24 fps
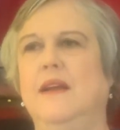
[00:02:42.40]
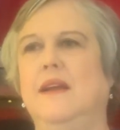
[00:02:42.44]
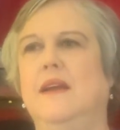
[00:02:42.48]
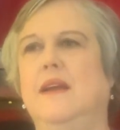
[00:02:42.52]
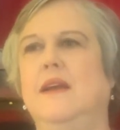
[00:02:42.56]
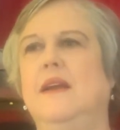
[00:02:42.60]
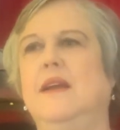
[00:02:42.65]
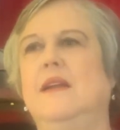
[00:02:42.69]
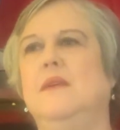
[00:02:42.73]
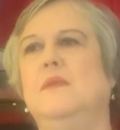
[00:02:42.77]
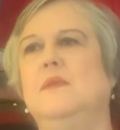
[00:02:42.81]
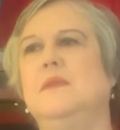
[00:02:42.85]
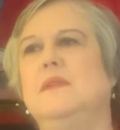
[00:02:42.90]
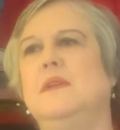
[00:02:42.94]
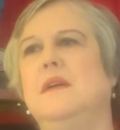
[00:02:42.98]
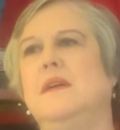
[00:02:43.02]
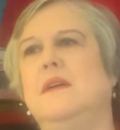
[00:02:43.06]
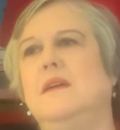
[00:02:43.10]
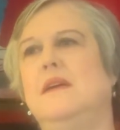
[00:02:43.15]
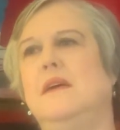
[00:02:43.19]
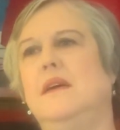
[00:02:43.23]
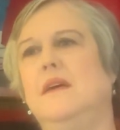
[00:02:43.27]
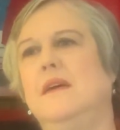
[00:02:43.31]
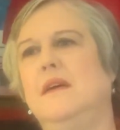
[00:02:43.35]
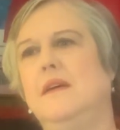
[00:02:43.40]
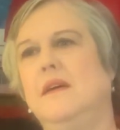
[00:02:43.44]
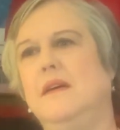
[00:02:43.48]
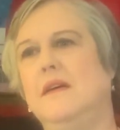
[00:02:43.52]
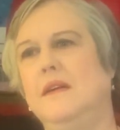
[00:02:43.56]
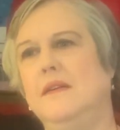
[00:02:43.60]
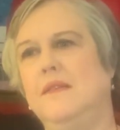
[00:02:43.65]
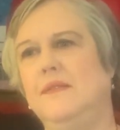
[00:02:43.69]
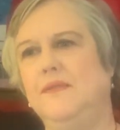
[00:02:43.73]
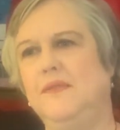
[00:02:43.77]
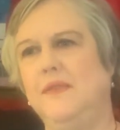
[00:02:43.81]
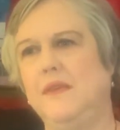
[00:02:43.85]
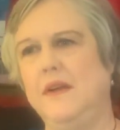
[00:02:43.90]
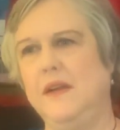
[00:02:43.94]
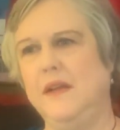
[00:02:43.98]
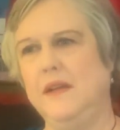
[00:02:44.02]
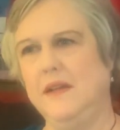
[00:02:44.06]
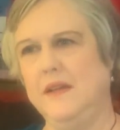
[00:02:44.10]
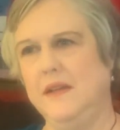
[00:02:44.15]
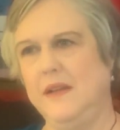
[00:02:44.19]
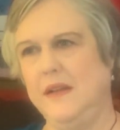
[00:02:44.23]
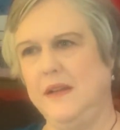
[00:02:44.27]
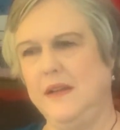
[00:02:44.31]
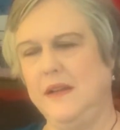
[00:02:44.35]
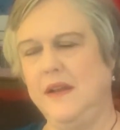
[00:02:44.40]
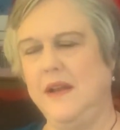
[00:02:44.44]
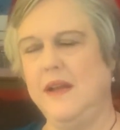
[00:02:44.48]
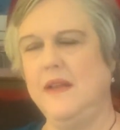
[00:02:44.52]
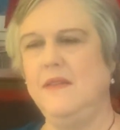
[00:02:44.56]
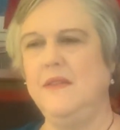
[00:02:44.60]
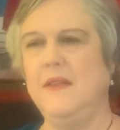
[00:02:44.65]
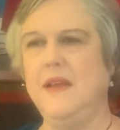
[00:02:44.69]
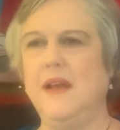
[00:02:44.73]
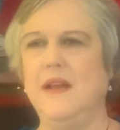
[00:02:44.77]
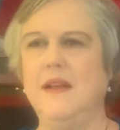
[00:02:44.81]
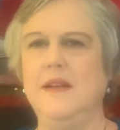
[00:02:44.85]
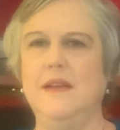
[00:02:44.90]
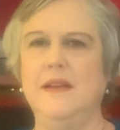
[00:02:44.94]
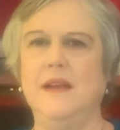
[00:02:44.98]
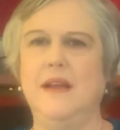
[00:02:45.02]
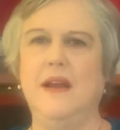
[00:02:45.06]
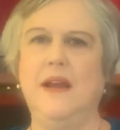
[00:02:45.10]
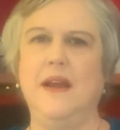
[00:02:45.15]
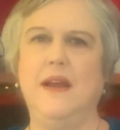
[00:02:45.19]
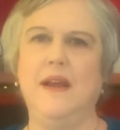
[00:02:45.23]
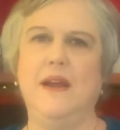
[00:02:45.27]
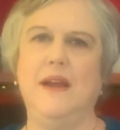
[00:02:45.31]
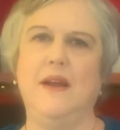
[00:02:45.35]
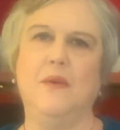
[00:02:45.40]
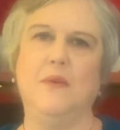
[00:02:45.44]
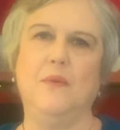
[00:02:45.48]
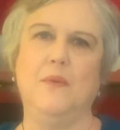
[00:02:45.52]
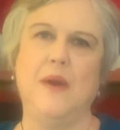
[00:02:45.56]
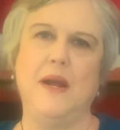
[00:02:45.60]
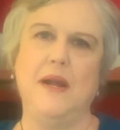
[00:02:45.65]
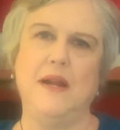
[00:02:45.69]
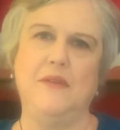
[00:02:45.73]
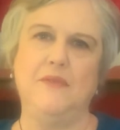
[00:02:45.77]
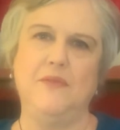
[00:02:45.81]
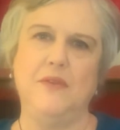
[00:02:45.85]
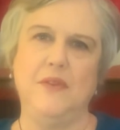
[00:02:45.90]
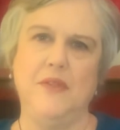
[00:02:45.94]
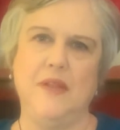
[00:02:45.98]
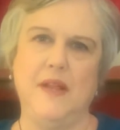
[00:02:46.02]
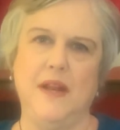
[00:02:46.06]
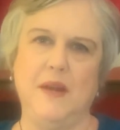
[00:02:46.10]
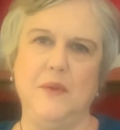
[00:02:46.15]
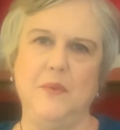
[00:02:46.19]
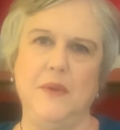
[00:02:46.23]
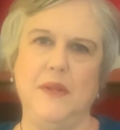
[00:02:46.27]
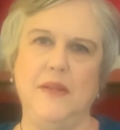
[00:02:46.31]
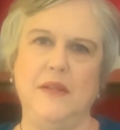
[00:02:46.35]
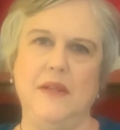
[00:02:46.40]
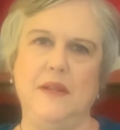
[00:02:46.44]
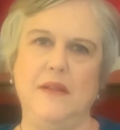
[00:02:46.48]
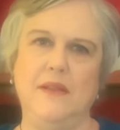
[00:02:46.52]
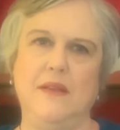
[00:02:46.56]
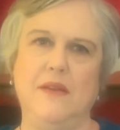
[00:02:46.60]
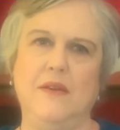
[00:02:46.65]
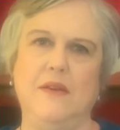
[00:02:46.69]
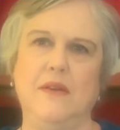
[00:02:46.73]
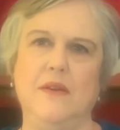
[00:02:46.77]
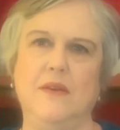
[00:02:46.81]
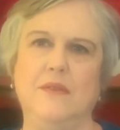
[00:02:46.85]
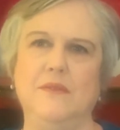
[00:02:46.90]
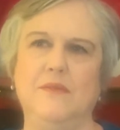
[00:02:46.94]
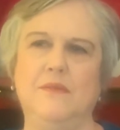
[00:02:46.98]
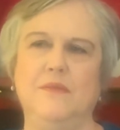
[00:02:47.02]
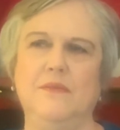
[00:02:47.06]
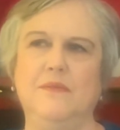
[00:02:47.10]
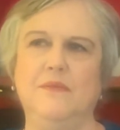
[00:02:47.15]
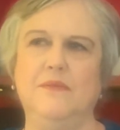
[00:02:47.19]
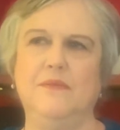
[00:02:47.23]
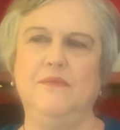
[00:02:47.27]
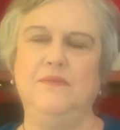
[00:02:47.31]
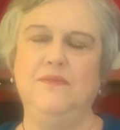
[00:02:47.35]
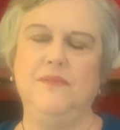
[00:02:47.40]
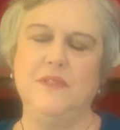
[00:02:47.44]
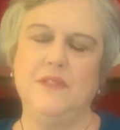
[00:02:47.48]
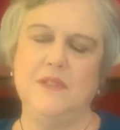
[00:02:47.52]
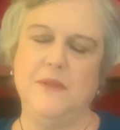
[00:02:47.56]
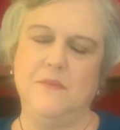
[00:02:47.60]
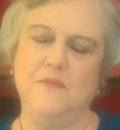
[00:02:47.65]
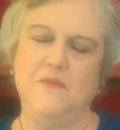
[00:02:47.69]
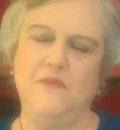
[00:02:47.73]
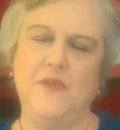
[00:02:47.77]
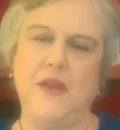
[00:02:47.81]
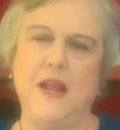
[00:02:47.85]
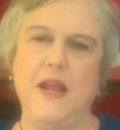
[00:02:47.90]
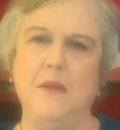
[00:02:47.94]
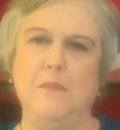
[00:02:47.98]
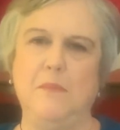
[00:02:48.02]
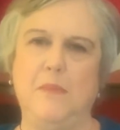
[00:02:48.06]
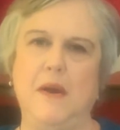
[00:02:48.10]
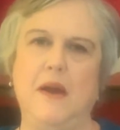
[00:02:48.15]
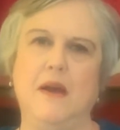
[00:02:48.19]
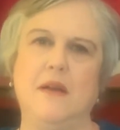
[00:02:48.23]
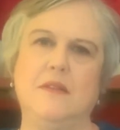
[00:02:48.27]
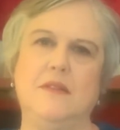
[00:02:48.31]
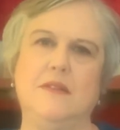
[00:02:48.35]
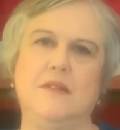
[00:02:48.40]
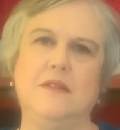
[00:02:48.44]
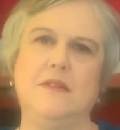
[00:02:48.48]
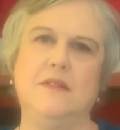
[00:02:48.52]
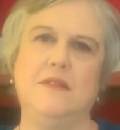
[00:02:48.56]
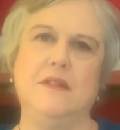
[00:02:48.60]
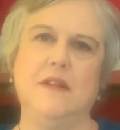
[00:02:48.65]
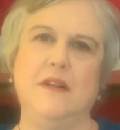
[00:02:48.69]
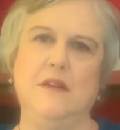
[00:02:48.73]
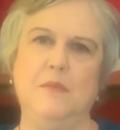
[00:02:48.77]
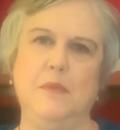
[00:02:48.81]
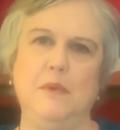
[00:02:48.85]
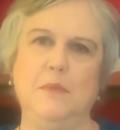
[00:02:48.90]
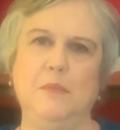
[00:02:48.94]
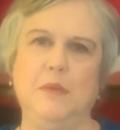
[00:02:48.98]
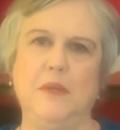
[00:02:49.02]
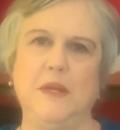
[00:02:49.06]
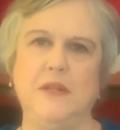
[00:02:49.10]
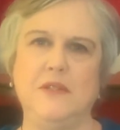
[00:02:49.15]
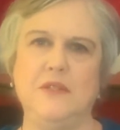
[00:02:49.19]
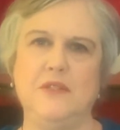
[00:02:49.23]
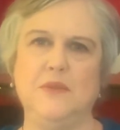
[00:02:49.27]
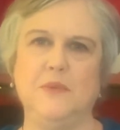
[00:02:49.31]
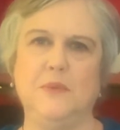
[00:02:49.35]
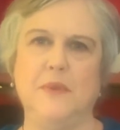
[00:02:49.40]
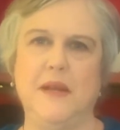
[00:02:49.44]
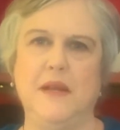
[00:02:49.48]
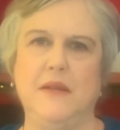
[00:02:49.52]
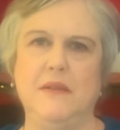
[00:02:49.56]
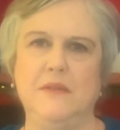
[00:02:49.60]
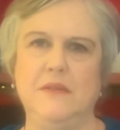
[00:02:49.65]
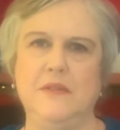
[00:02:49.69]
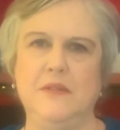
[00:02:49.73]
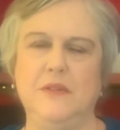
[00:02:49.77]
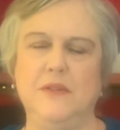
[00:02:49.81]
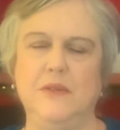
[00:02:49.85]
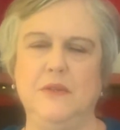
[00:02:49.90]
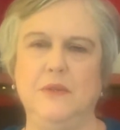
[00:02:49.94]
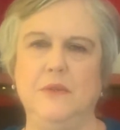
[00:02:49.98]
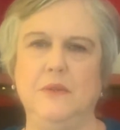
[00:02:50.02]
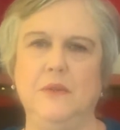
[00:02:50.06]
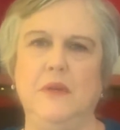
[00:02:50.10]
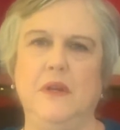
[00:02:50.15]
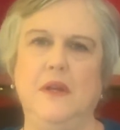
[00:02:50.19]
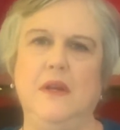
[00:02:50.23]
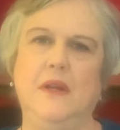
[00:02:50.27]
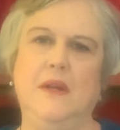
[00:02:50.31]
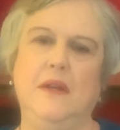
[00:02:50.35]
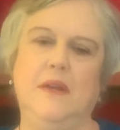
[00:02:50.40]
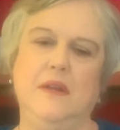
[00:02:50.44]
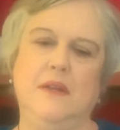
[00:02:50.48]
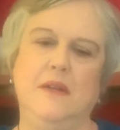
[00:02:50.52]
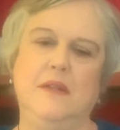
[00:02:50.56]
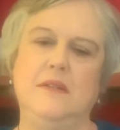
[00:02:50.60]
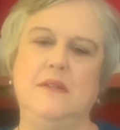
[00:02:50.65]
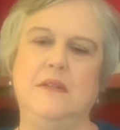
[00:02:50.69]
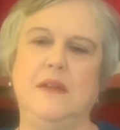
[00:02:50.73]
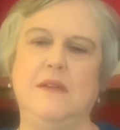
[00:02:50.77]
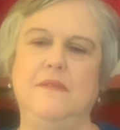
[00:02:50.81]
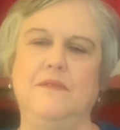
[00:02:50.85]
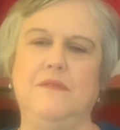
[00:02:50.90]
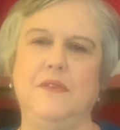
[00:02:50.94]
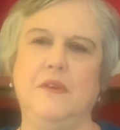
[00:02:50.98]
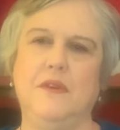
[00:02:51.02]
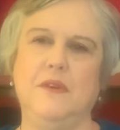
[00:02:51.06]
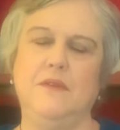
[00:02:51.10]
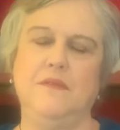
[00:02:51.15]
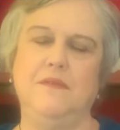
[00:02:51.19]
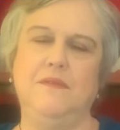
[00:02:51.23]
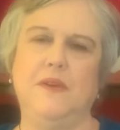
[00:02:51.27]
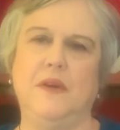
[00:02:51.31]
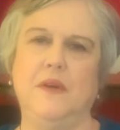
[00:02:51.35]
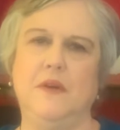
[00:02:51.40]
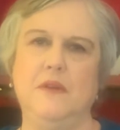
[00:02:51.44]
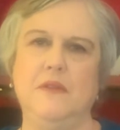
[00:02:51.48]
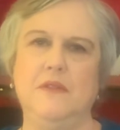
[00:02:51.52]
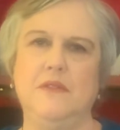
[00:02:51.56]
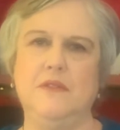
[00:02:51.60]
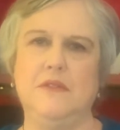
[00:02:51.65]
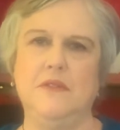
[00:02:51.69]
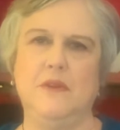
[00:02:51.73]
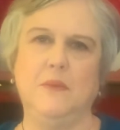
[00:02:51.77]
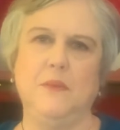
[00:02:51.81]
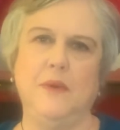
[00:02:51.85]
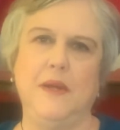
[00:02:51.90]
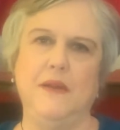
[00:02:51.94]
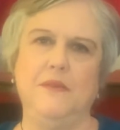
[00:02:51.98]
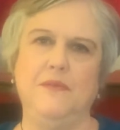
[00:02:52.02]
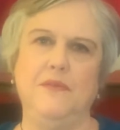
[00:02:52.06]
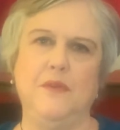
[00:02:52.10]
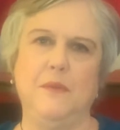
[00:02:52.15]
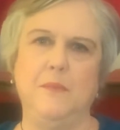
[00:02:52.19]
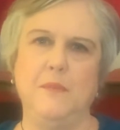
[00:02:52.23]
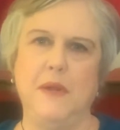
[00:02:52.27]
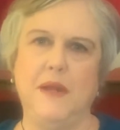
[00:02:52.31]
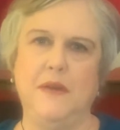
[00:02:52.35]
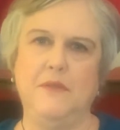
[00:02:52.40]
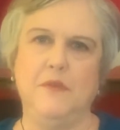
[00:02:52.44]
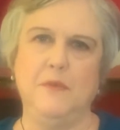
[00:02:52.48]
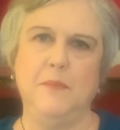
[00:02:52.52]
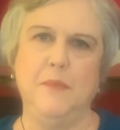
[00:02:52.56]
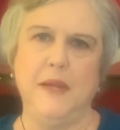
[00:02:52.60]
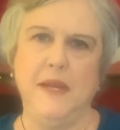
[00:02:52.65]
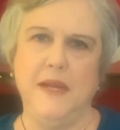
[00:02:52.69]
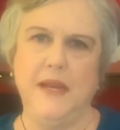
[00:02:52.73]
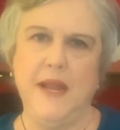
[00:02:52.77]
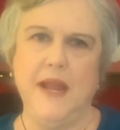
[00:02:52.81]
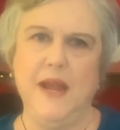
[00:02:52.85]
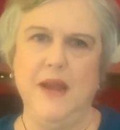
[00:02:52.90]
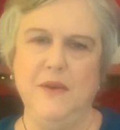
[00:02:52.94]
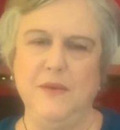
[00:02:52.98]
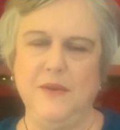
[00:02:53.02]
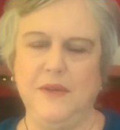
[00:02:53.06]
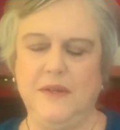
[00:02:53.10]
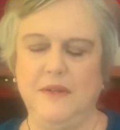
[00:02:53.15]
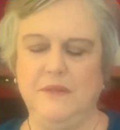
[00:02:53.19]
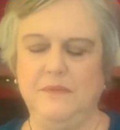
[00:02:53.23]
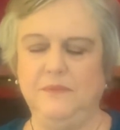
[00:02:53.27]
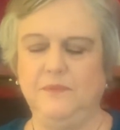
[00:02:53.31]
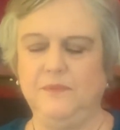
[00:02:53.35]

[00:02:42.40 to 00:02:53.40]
and it was like, oh, finally. And then right after that, I read that there are some fake boxes that have been placed around to divert votes away from ever being counted.